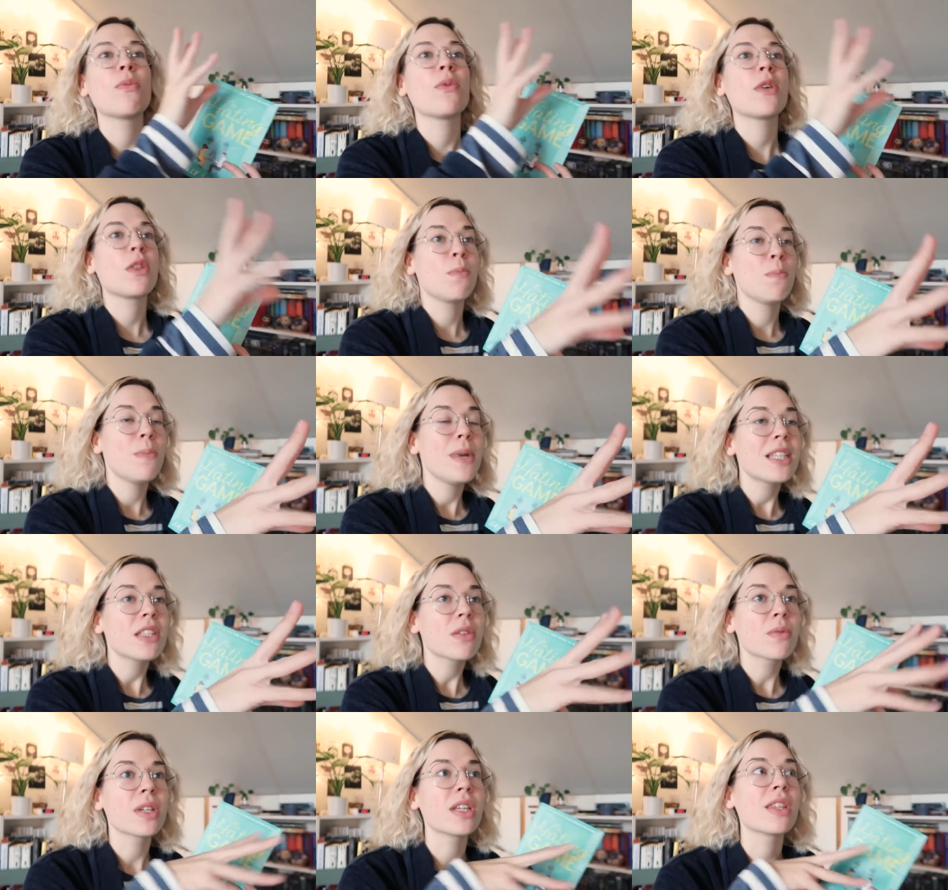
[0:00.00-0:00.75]
But with
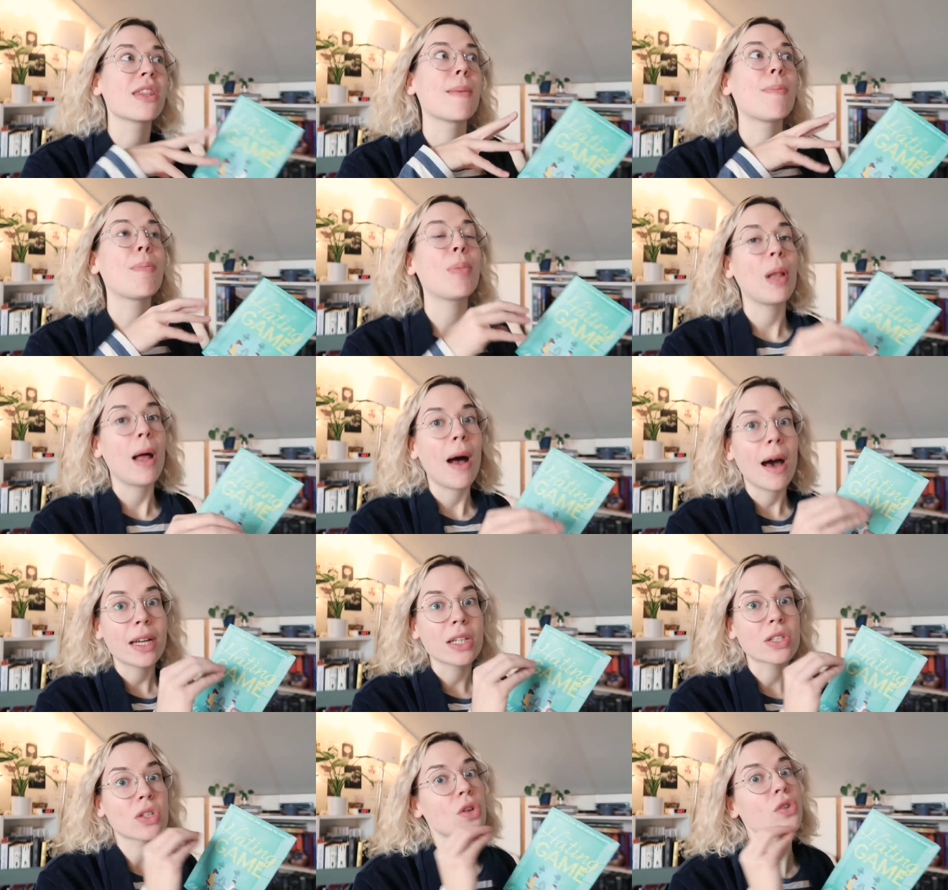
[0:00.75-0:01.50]
Misery, the
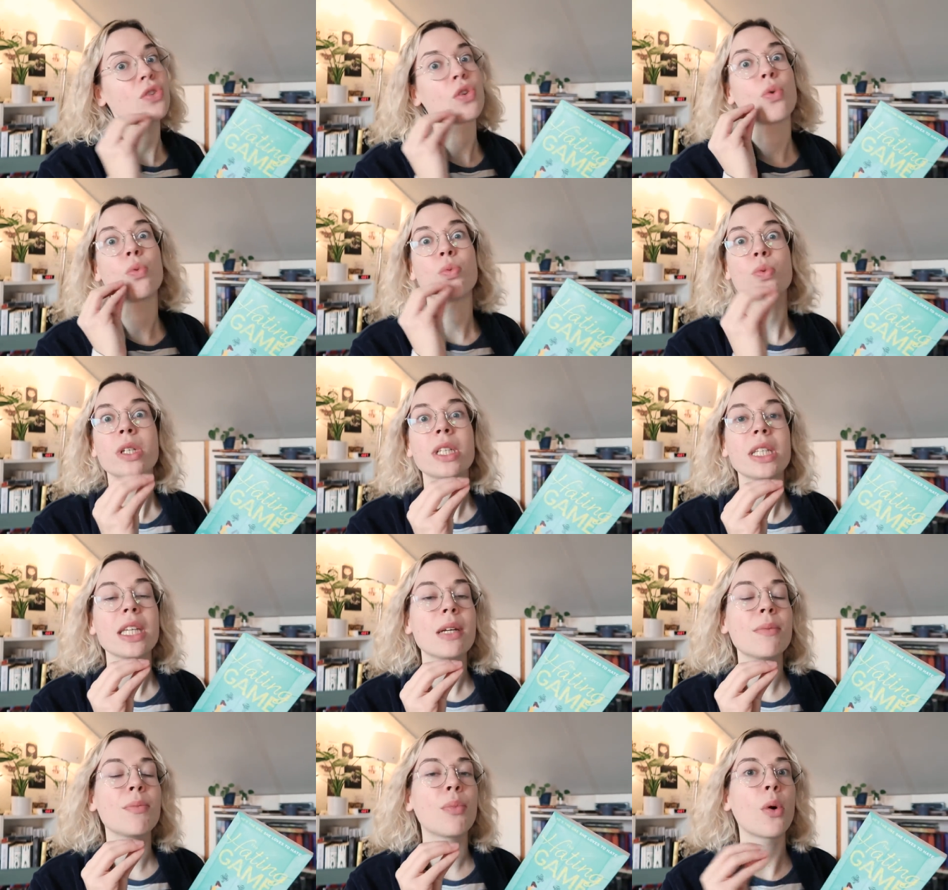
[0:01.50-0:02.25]
plot is also
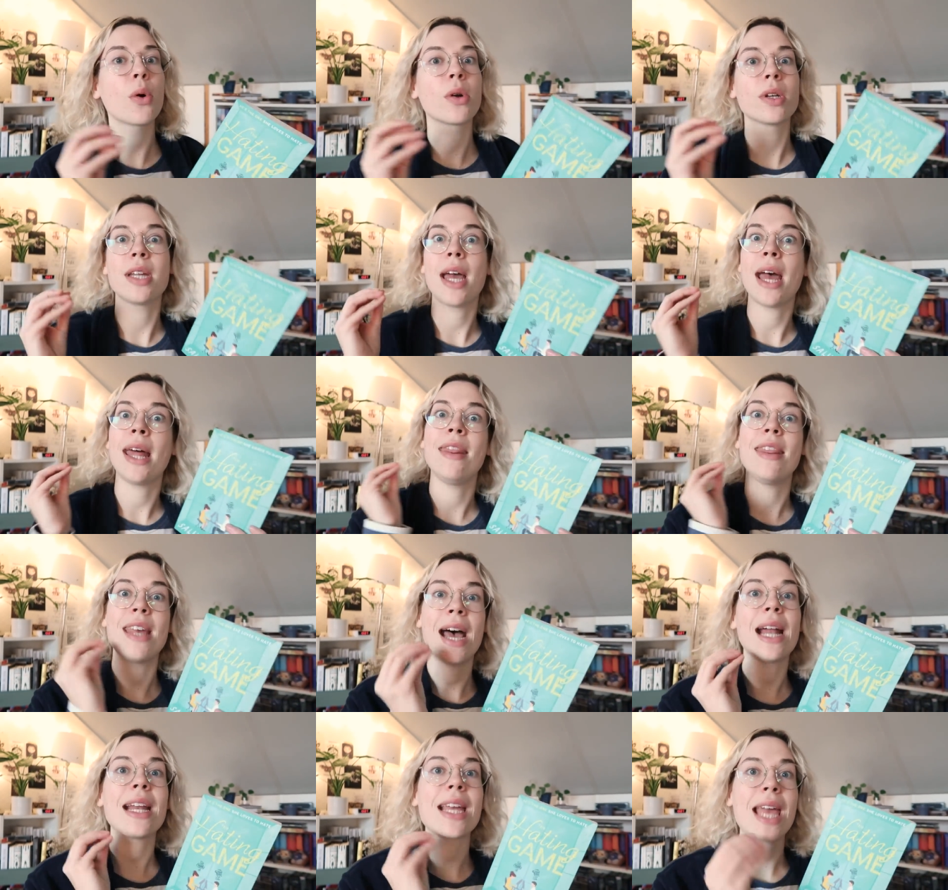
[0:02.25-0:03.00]
really important important
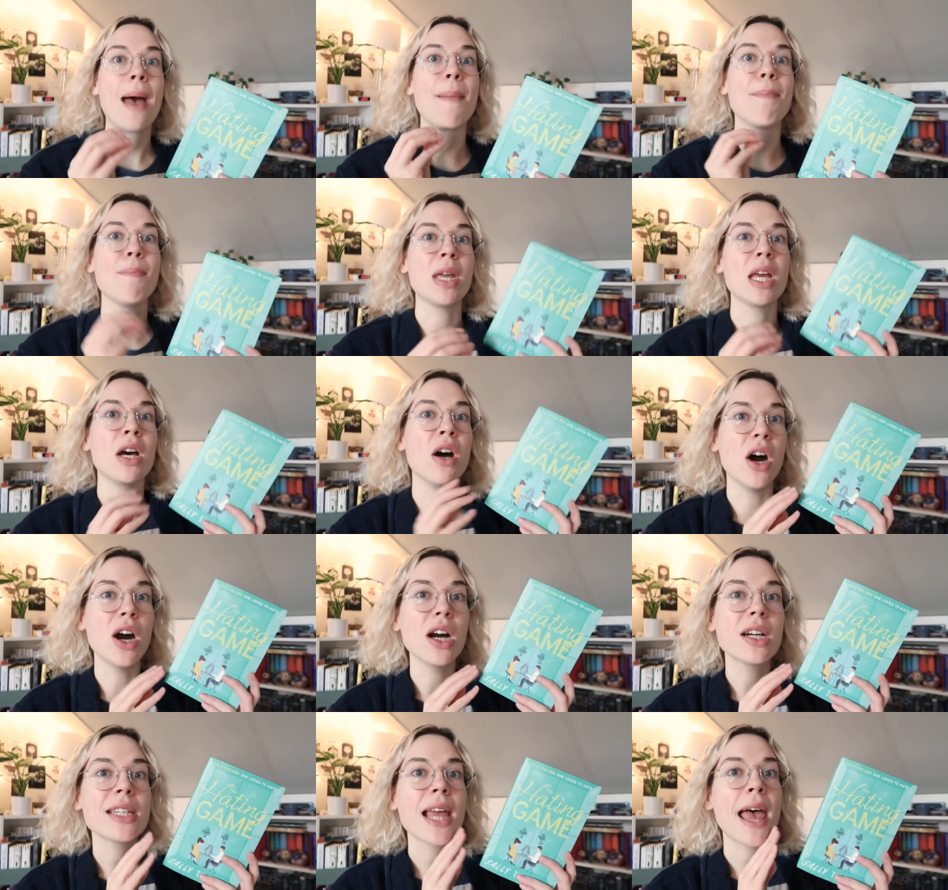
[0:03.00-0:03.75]
and that kept me
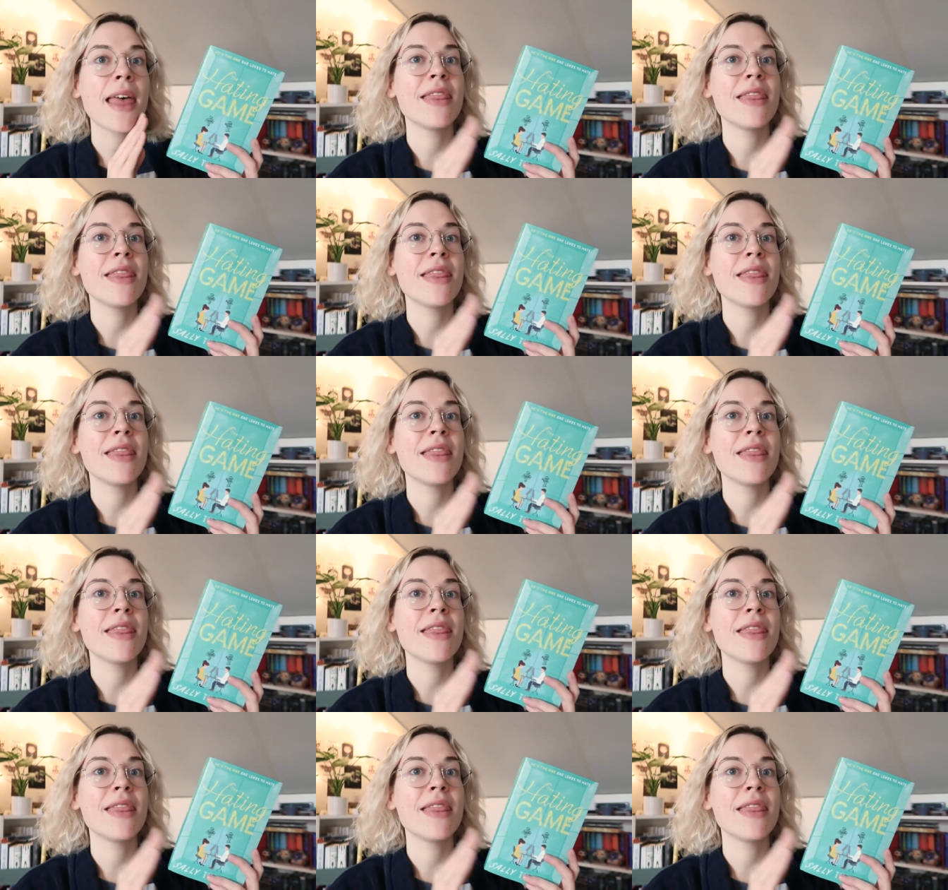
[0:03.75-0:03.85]
hooked.